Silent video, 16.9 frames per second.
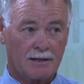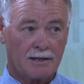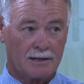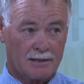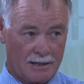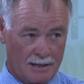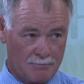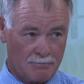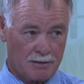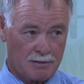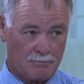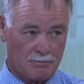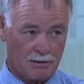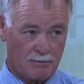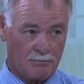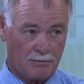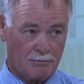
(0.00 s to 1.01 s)
can be a
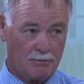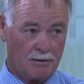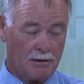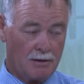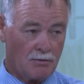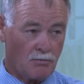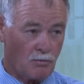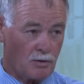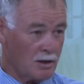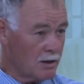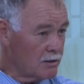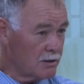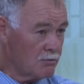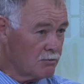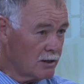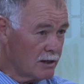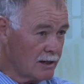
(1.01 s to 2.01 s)
problem. We
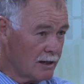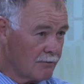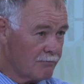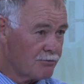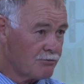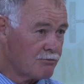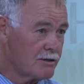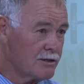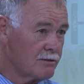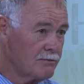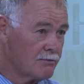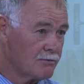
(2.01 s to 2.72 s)
only really have three